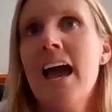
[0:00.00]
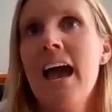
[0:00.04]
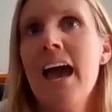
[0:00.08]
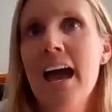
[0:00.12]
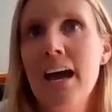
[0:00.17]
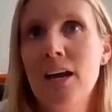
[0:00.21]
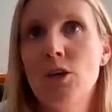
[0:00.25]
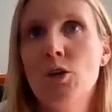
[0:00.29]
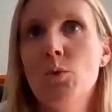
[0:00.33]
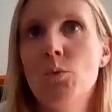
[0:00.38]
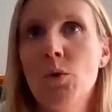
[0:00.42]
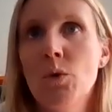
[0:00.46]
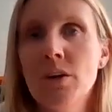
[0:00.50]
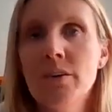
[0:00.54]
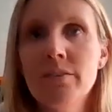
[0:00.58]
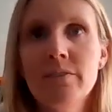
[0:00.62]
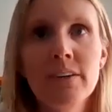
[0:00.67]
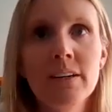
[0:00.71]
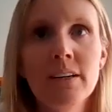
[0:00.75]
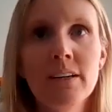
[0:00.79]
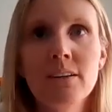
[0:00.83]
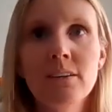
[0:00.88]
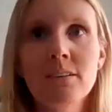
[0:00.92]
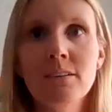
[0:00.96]
how you want to
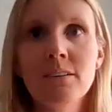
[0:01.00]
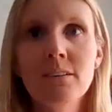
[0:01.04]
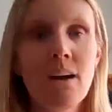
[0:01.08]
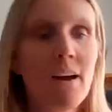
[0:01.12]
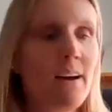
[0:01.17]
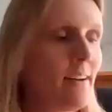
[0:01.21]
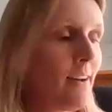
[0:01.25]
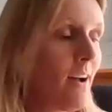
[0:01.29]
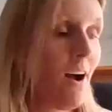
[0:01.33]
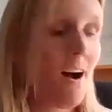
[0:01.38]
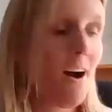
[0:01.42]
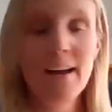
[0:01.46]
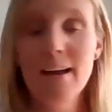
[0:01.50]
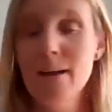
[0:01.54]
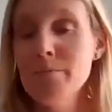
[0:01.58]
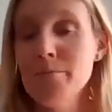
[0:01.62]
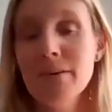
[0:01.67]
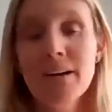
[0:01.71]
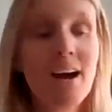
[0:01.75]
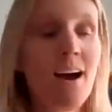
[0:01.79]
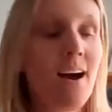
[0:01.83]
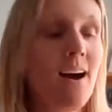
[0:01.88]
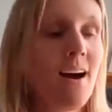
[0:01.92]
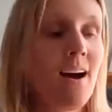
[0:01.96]
feel, like I am
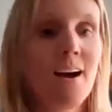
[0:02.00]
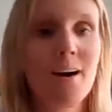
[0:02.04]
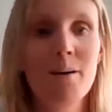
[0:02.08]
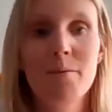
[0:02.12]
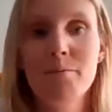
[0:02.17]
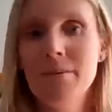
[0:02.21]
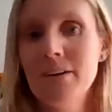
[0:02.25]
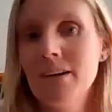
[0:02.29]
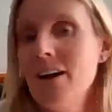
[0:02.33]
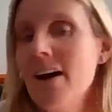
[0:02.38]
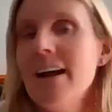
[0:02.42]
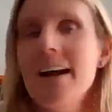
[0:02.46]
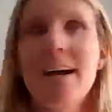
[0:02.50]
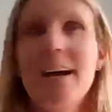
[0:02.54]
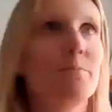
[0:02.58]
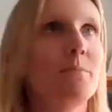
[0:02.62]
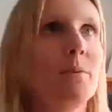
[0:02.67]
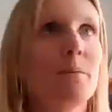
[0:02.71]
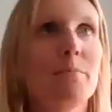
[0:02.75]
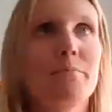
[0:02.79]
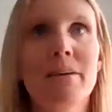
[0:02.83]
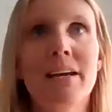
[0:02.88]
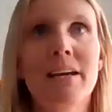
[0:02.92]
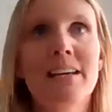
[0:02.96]
calm and I am
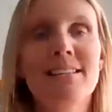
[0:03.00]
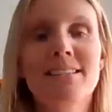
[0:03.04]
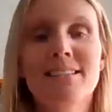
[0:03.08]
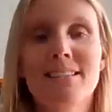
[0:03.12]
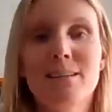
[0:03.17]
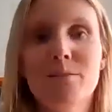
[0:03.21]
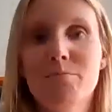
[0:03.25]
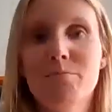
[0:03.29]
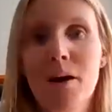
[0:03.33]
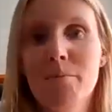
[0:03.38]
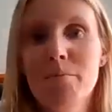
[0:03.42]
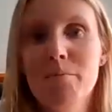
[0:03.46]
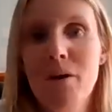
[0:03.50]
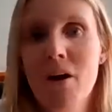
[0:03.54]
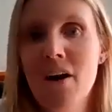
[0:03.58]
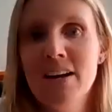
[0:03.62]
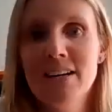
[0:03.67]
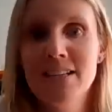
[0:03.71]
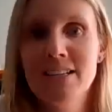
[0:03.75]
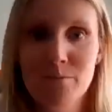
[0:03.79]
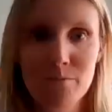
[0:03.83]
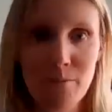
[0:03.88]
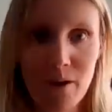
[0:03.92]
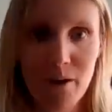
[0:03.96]
at peace in my
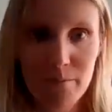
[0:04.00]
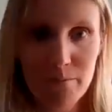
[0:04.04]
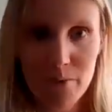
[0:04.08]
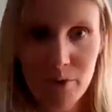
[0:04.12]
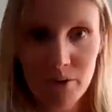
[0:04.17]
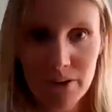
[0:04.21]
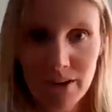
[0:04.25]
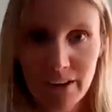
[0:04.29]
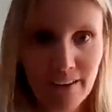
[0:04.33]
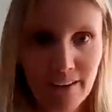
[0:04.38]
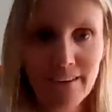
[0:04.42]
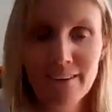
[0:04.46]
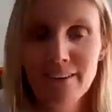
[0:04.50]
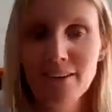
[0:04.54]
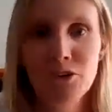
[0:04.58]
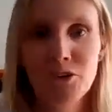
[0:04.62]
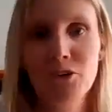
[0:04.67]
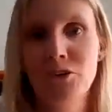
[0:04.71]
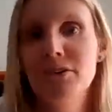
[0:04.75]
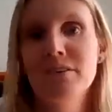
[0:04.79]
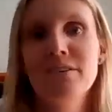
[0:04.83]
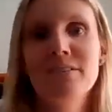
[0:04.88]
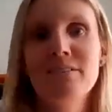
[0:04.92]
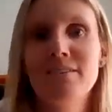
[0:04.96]
mind and my
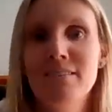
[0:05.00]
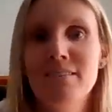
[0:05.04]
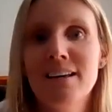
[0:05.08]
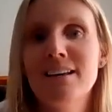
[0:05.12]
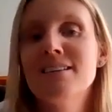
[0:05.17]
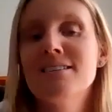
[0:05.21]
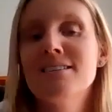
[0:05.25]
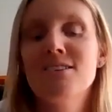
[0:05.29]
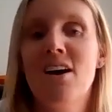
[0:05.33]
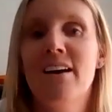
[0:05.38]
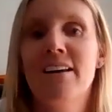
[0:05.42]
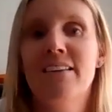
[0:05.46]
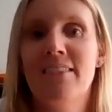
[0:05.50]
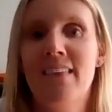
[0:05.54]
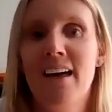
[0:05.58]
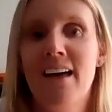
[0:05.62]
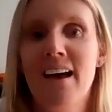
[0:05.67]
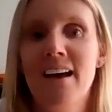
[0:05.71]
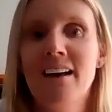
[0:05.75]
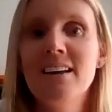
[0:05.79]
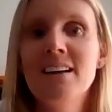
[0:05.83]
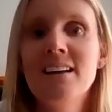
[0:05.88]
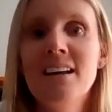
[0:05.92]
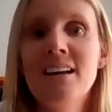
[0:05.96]
body, things like
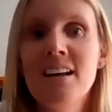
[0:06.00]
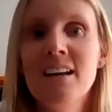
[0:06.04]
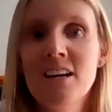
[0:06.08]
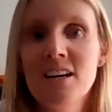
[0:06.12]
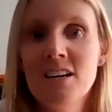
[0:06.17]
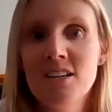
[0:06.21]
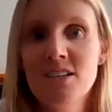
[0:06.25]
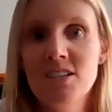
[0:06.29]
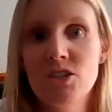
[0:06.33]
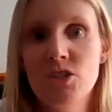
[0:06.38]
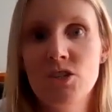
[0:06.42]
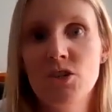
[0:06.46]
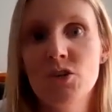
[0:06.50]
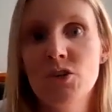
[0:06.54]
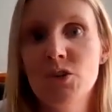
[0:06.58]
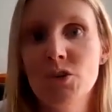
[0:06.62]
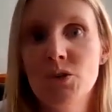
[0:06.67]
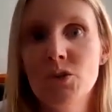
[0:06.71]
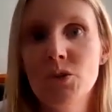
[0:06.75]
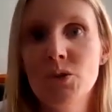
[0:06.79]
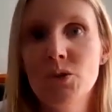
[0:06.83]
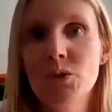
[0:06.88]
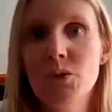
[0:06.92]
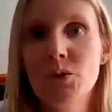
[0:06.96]
that,
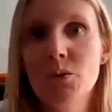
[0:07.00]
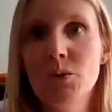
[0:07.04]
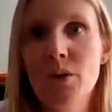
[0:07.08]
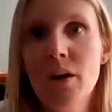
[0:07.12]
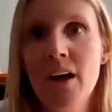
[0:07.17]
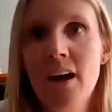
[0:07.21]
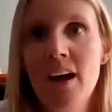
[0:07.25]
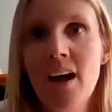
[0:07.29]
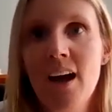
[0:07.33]
to